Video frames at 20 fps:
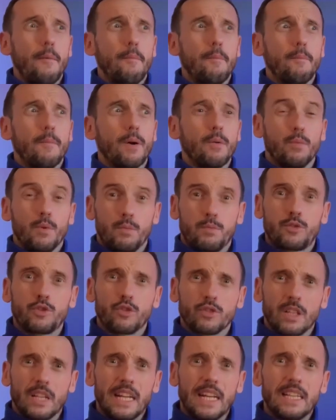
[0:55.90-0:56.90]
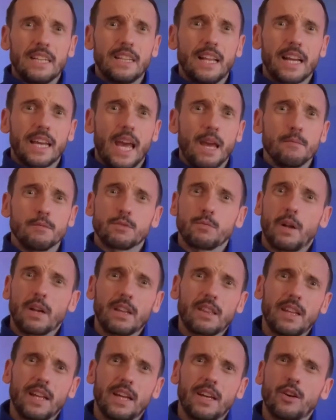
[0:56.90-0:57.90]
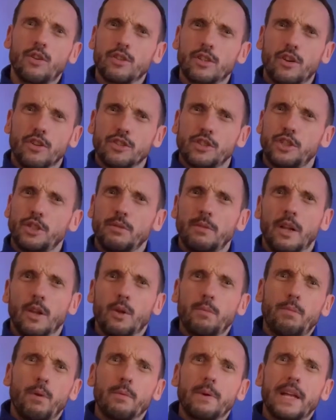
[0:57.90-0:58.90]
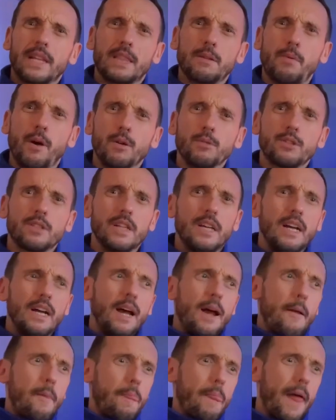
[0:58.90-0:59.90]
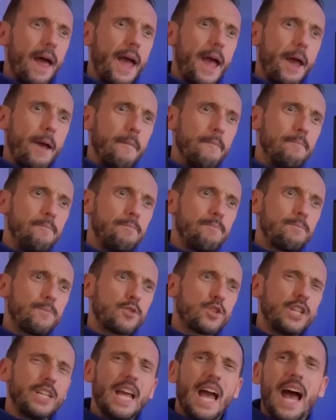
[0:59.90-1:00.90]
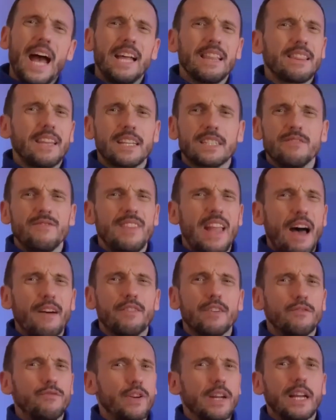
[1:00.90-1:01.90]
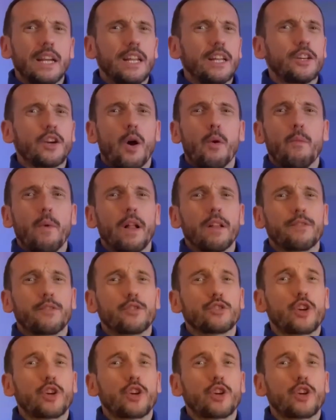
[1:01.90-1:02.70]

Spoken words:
We took the lead in that game as well, I think, and could have gone 2-0 up, but we hit the post. So yeah, things have never really gone well for us.